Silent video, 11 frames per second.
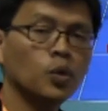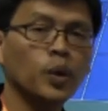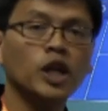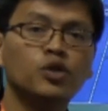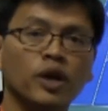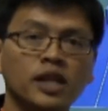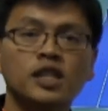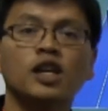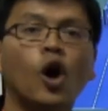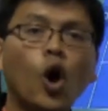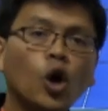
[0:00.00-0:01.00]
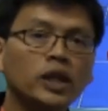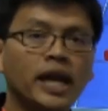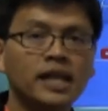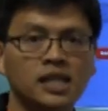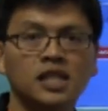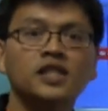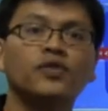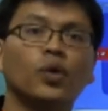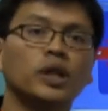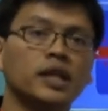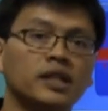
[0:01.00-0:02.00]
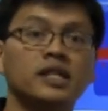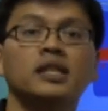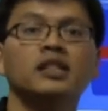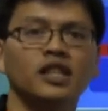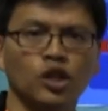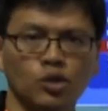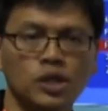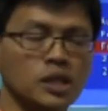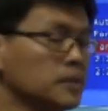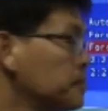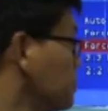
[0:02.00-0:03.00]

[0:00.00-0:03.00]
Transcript: we address all cases for the discerning user.